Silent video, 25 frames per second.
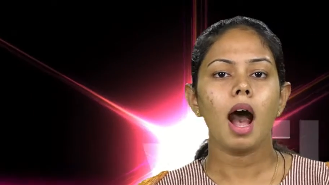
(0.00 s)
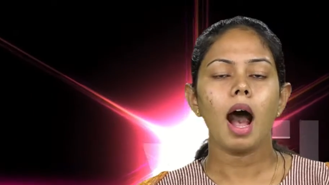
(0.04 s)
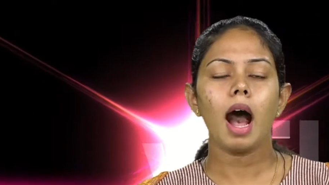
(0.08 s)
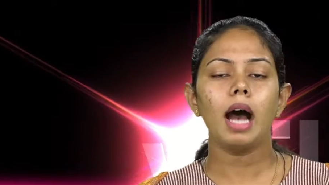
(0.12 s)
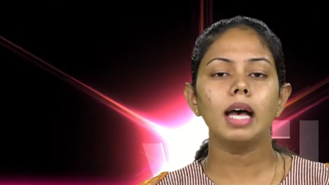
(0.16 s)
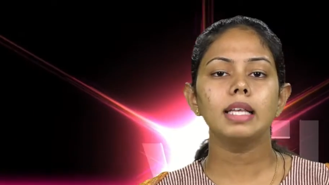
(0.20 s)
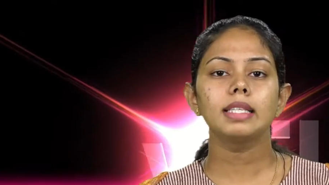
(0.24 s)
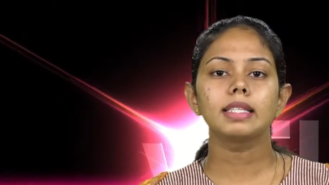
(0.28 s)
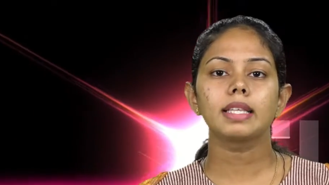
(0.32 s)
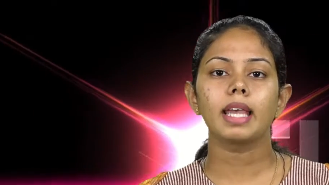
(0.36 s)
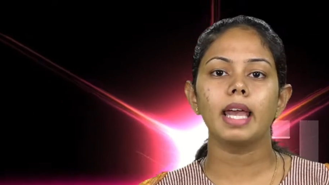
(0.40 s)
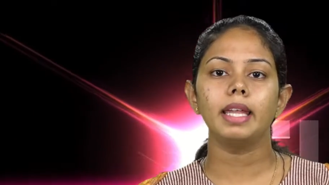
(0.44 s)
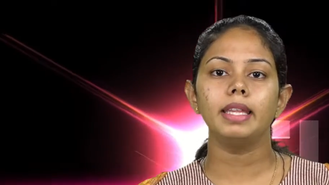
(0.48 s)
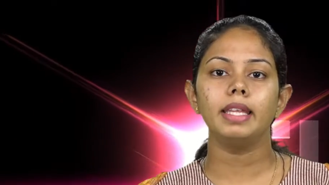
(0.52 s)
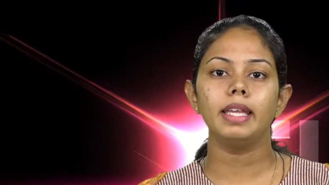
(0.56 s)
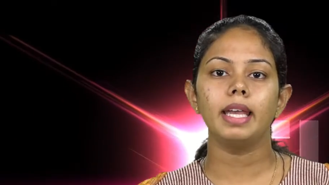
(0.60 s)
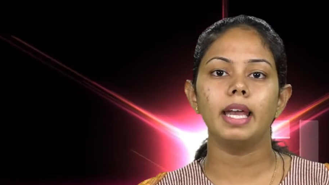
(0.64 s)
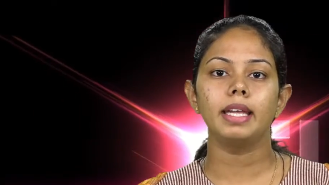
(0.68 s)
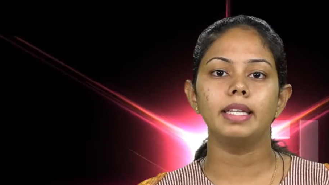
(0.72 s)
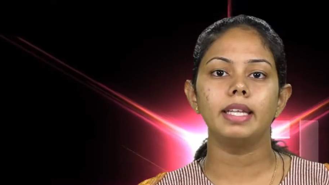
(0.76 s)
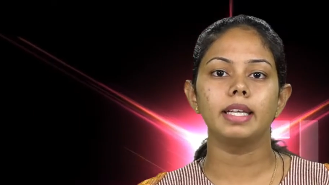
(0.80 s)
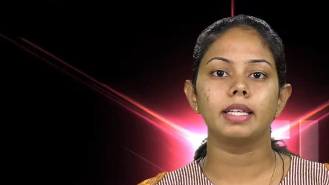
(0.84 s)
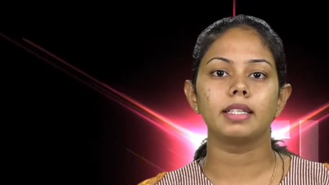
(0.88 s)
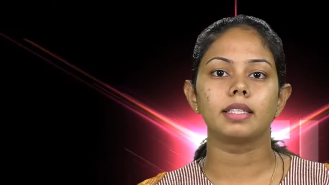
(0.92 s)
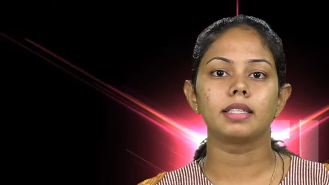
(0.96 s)
Ask any
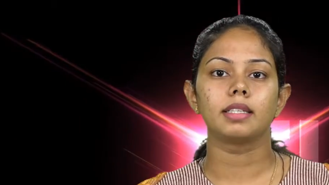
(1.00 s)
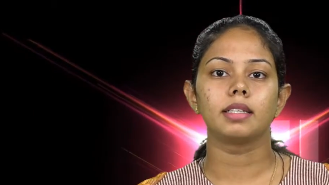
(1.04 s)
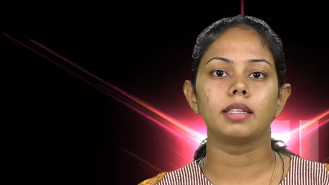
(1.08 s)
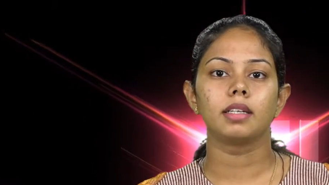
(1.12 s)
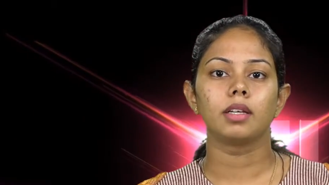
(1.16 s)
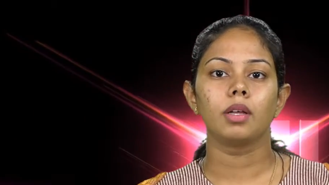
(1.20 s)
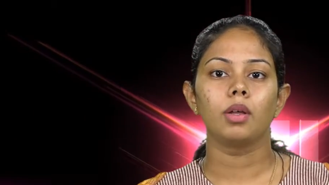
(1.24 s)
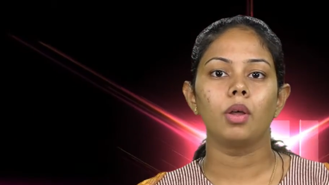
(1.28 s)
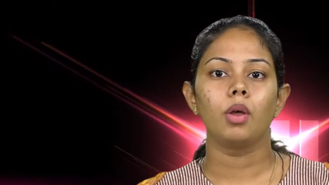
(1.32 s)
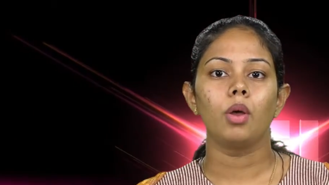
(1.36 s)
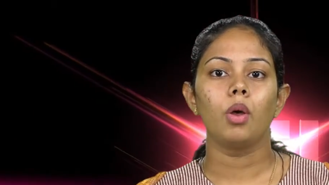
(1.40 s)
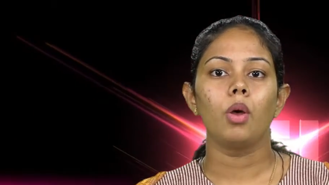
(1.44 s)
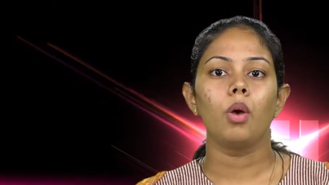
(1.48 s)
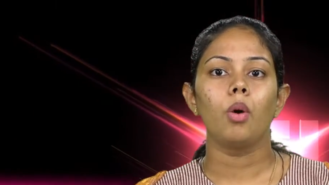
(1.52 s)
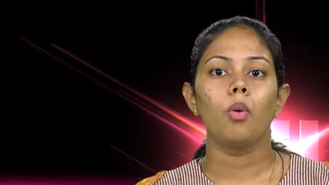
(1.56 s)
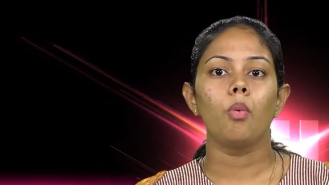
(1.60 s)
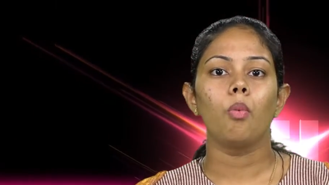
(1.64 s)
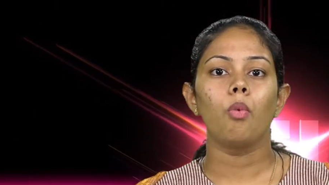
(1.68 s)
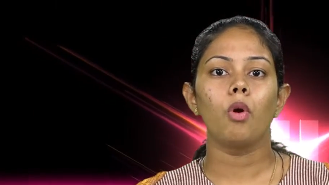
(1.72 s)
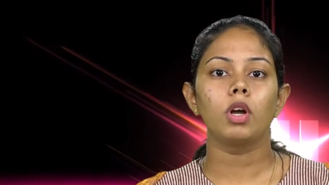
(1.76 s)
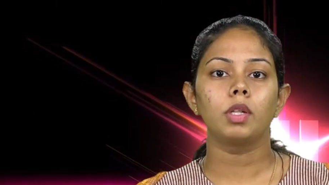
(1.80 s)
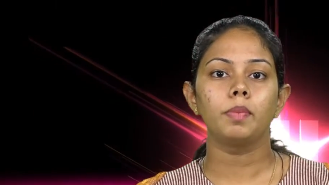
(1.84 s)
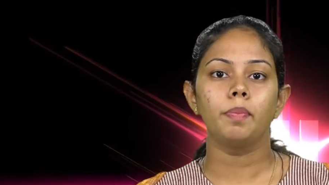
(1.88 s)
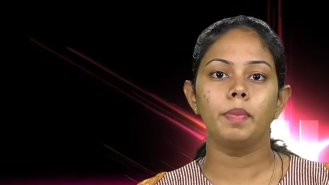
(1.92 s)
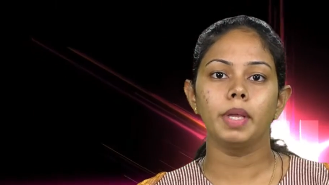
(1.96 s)
addict,
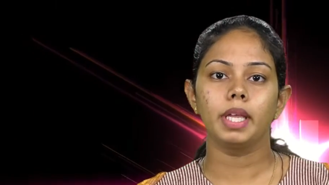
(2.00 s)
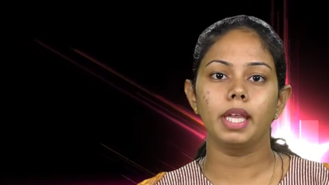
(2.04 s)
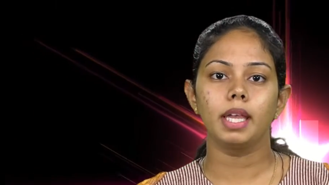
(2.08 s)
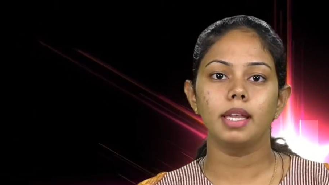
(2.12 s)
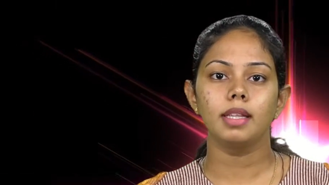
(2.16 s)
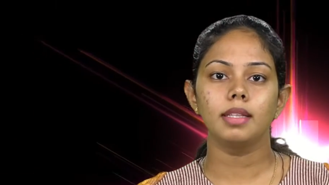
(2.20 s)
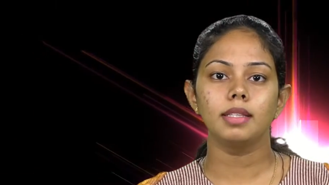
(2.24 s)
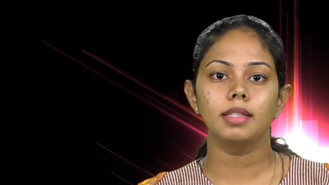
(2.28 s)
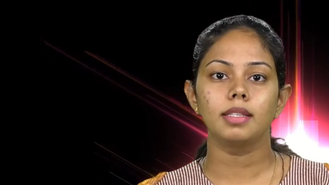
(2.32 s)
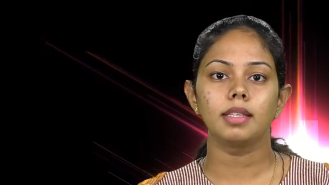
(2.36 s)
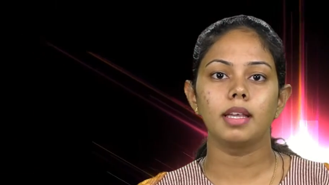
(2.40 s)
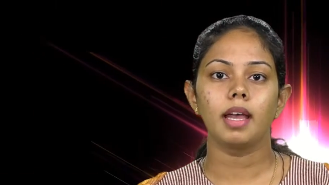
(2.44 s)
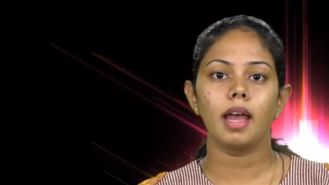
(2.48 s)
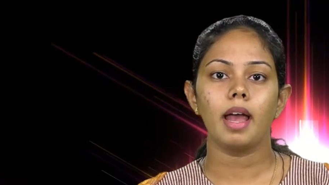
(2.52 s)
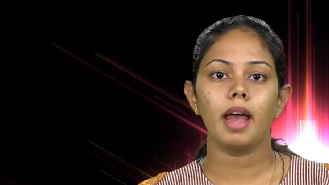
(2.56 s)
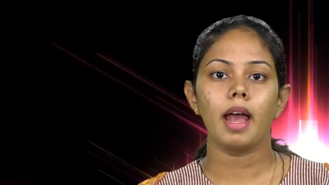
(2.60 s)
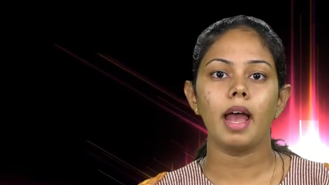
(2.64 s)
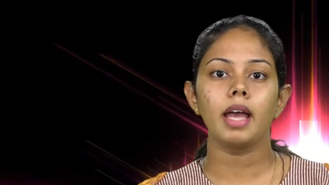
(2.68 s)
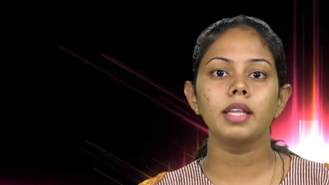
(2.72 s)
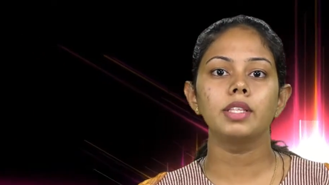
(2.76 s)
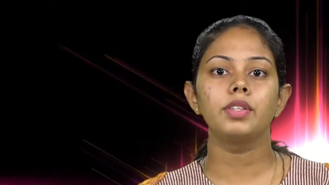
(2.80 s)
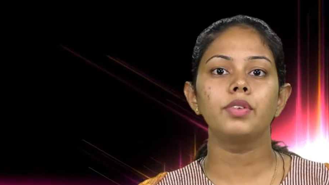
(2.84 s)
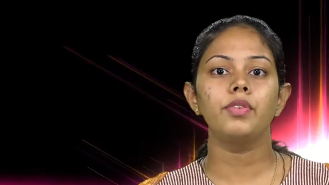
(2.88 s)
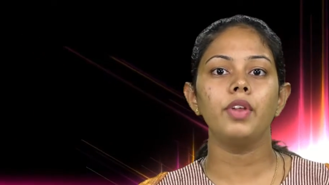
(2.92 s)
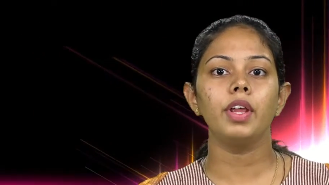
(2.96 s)
what begins
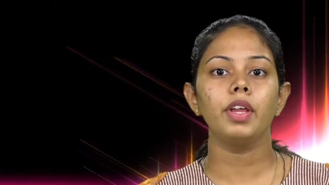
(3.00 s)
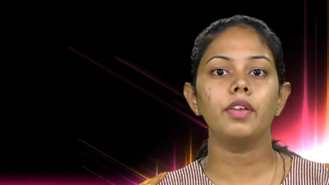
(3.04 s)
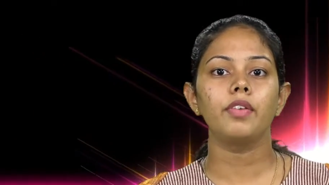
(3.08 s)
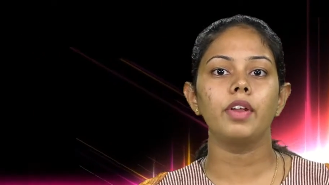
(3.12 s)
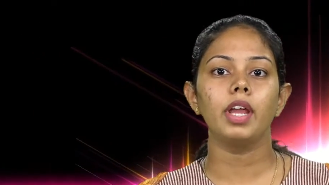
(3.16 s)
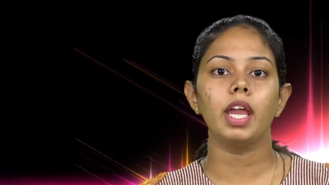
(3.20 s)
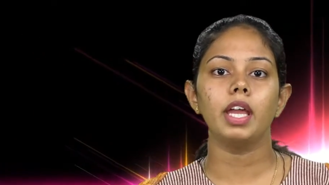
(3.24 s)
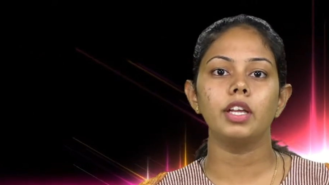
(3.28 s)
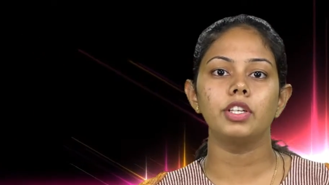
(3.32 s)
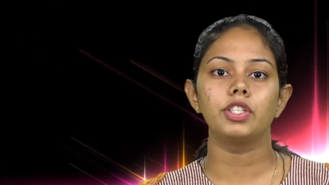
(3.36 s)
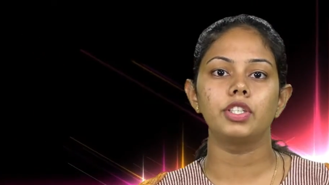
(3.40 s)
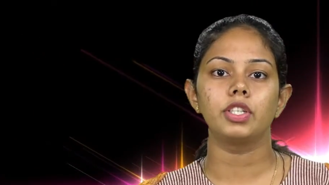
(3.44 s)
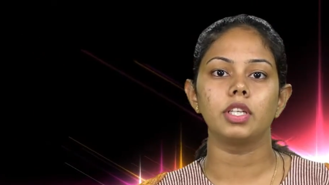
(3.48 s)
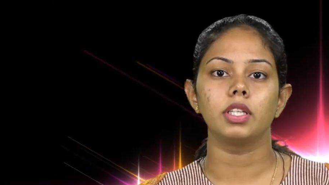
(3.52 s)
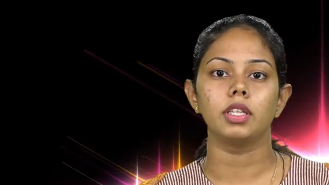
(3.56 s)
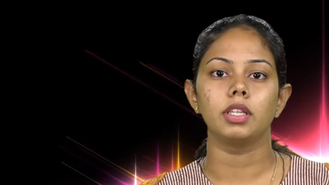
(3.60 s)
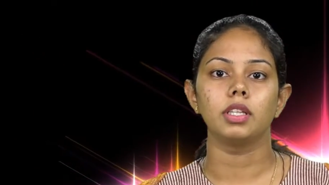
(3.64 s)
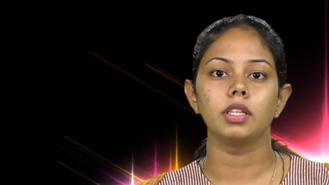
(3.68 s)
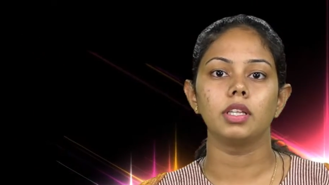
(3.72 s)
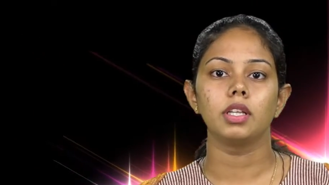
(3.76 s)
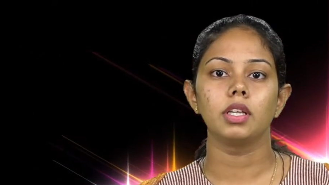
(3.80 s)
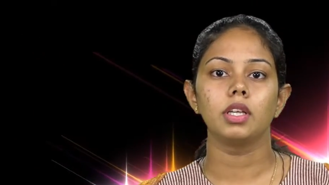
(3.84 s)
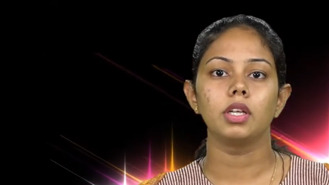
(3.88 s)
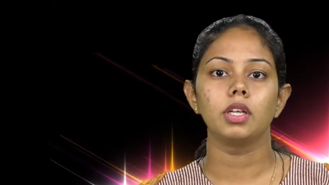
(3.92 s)
as recreation